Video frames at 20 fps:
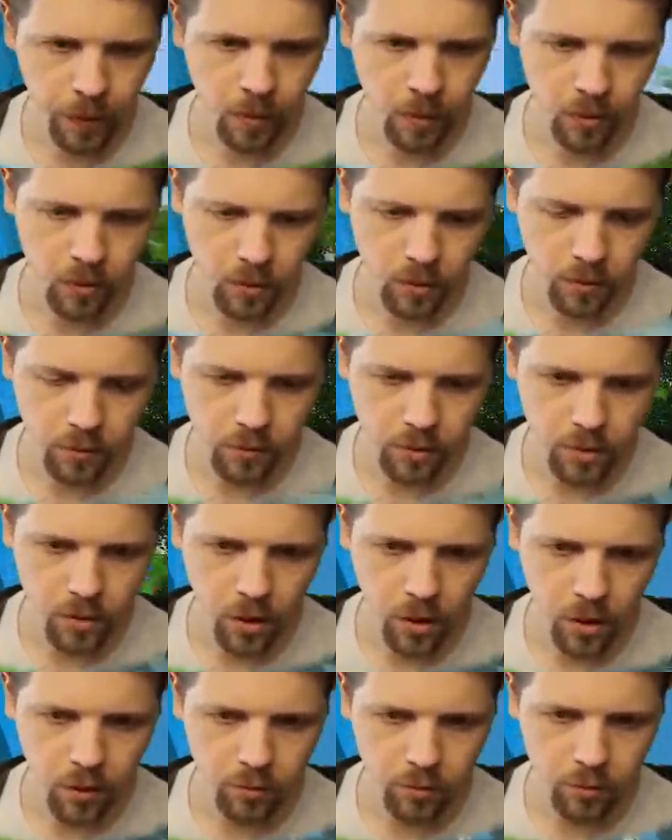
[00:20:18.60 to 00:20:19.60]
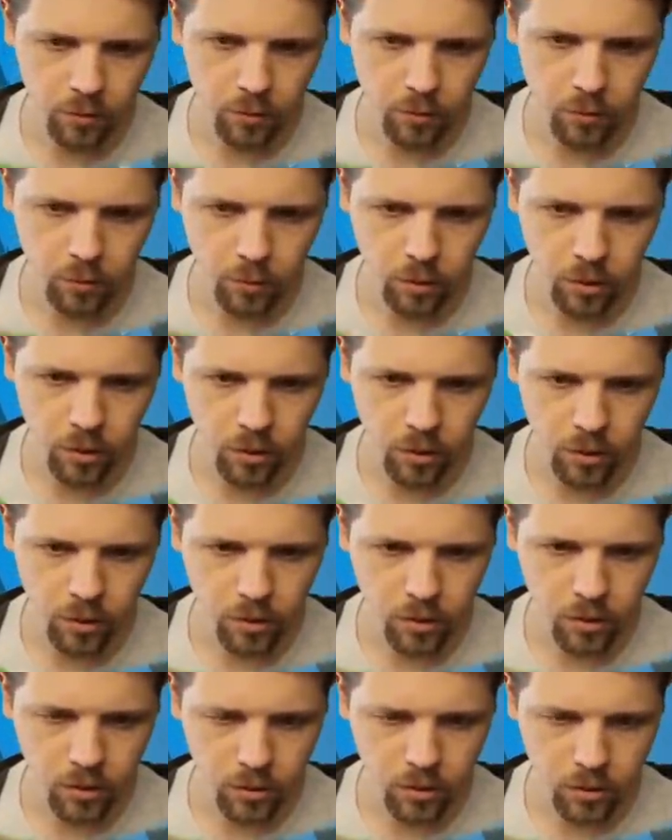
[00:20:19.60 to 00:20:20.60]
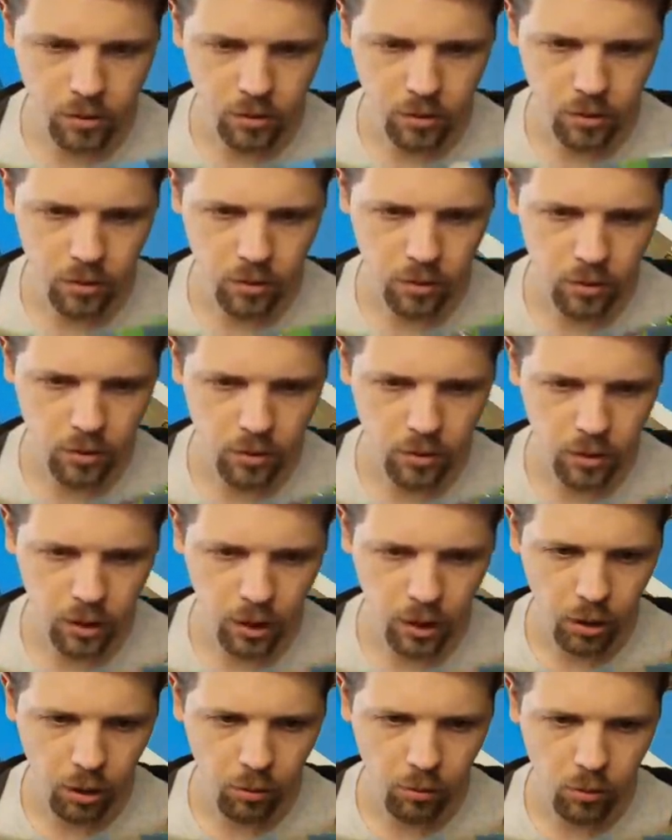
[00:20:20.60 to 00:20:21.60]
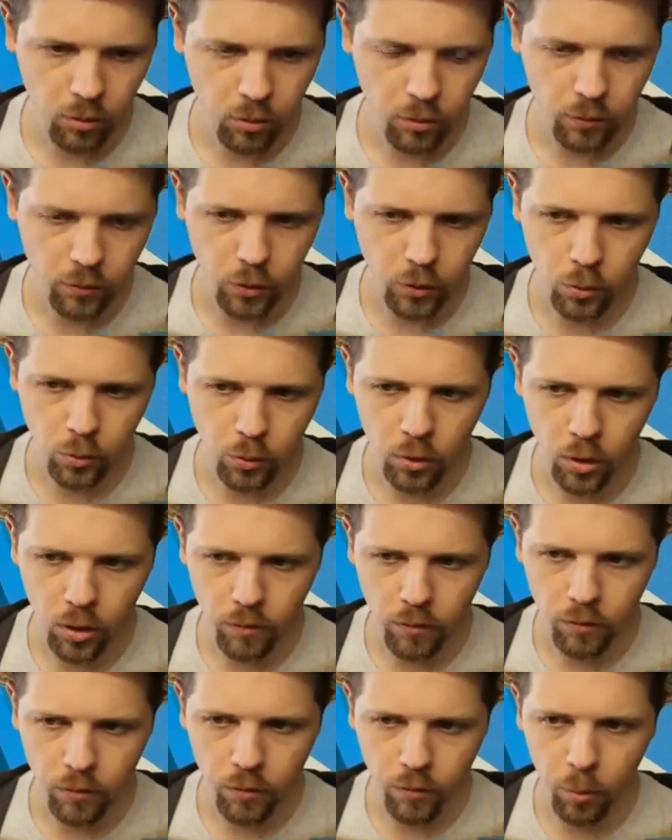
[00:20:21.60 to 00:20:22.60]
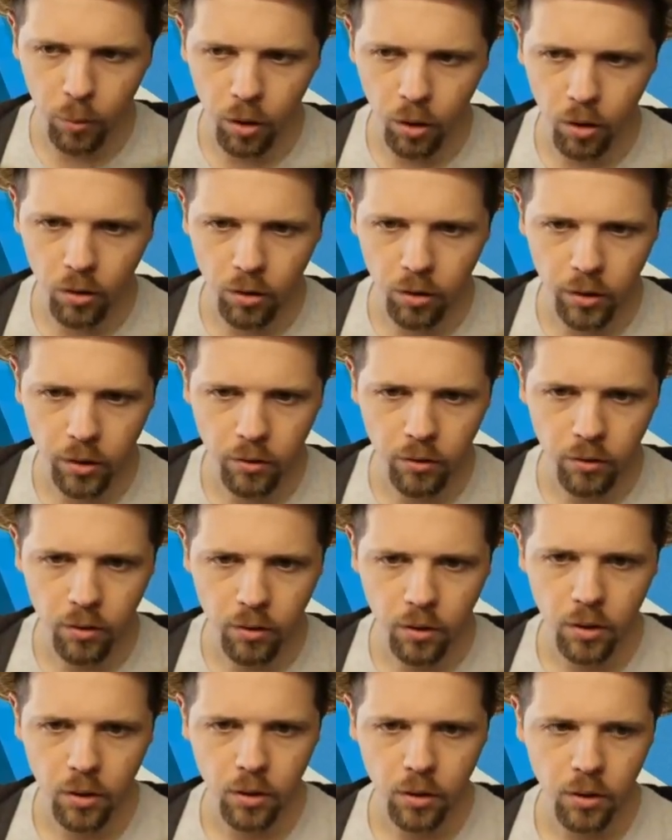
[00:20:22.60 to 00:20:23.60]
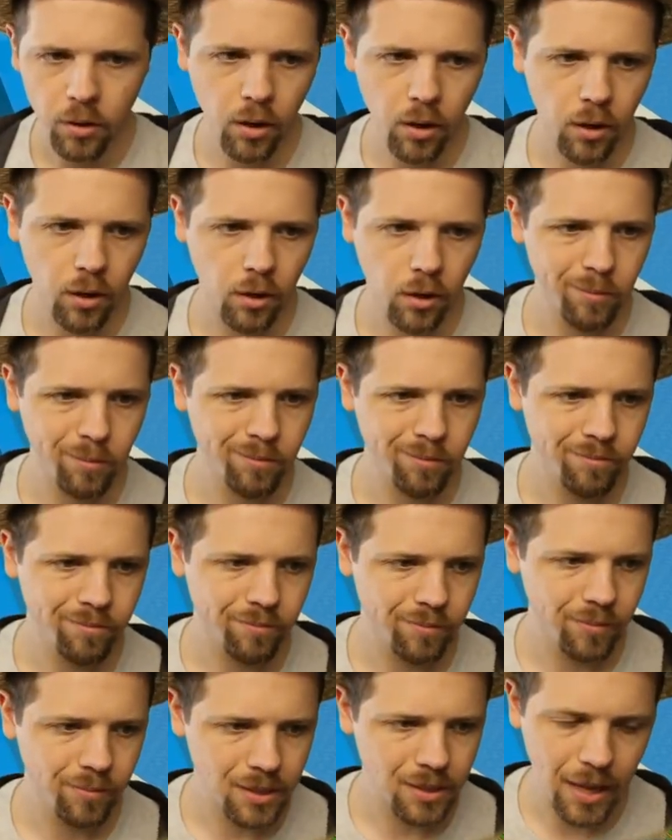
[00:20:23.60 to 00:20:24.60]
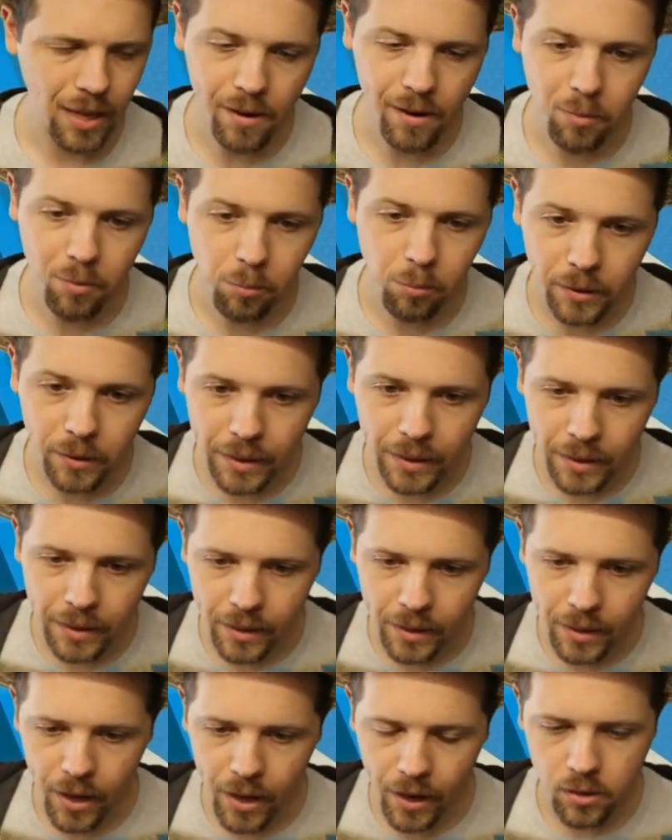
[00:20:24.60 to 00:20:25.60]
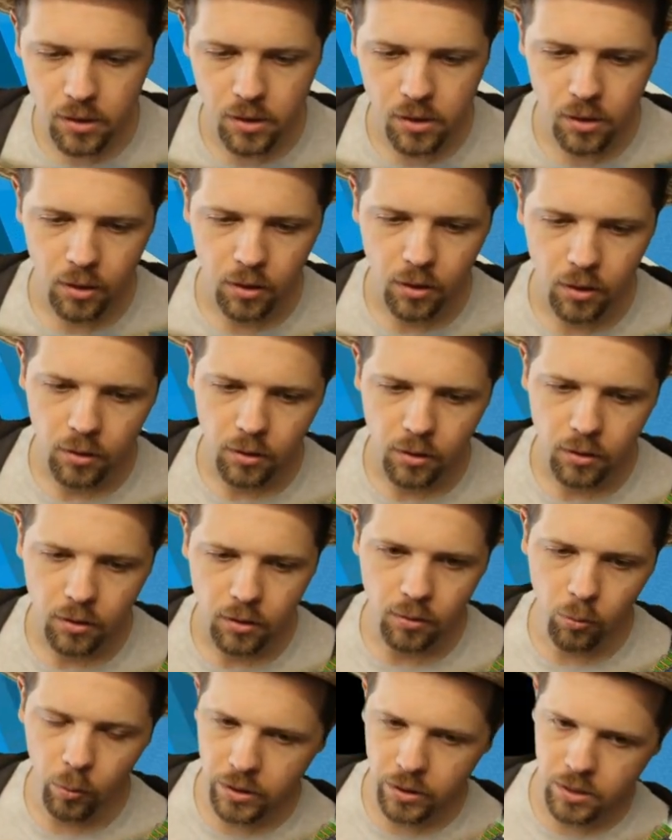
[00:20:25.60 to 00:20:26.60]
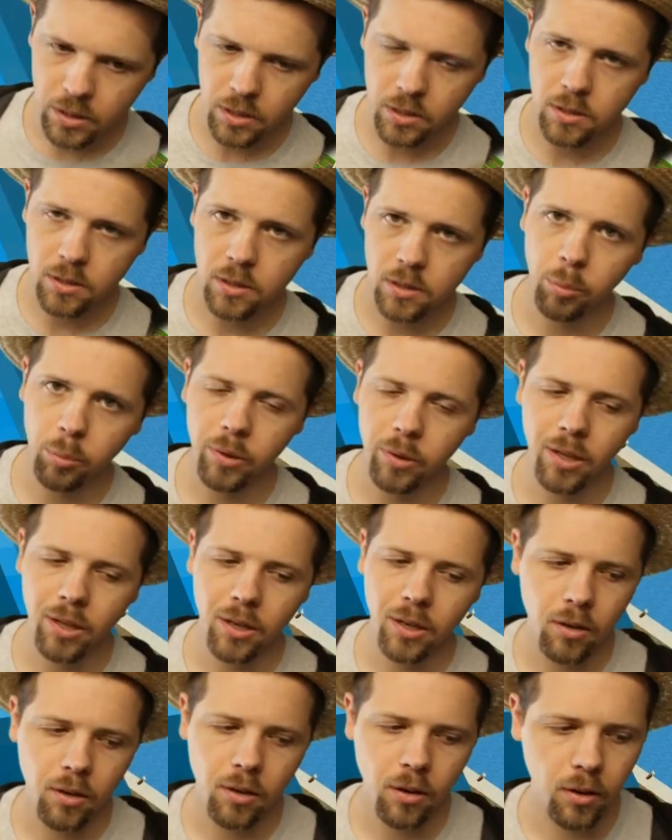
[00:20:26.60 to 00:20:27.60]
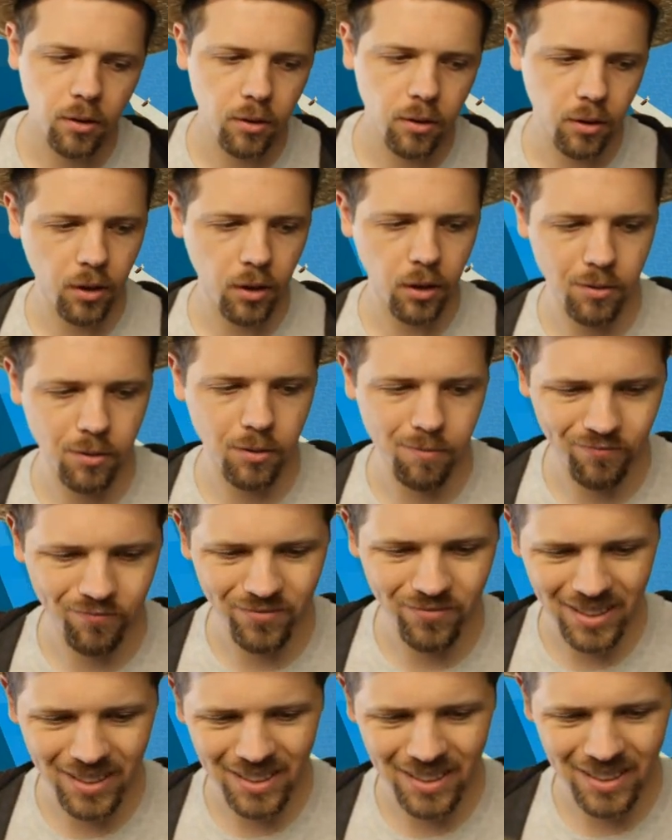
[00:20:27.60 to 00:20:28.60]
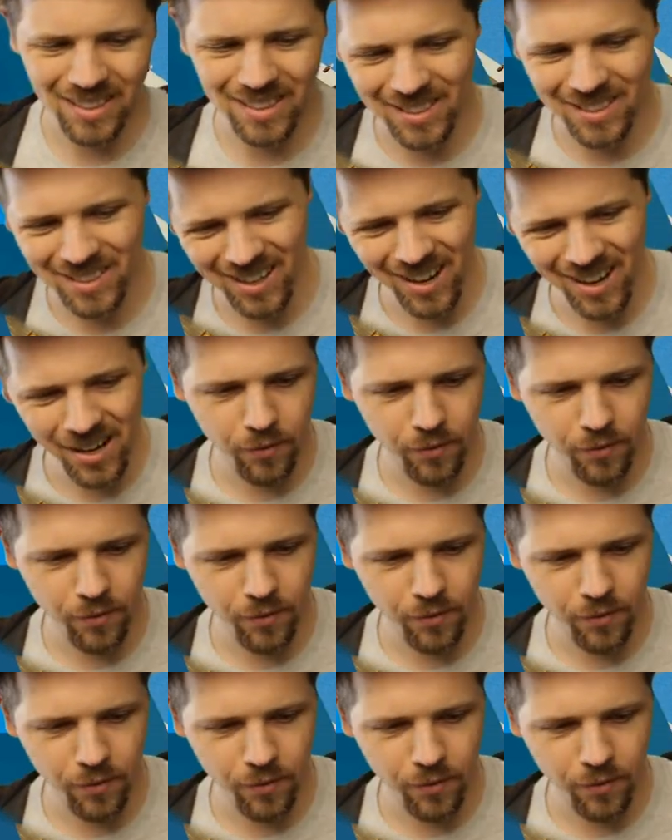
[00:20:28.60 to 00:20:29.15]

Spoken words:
leave us off with a nice aerial view of the mall here. It's not completed yet. Once it is completed, it's kind of